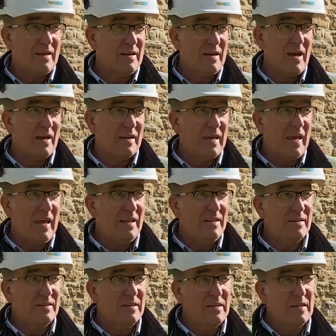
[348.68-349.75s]

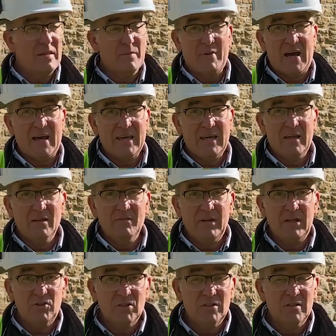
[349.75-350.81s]
Again, the back
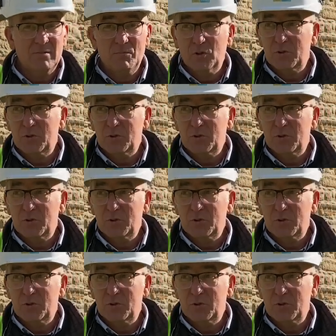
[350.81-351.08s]
elevation, and most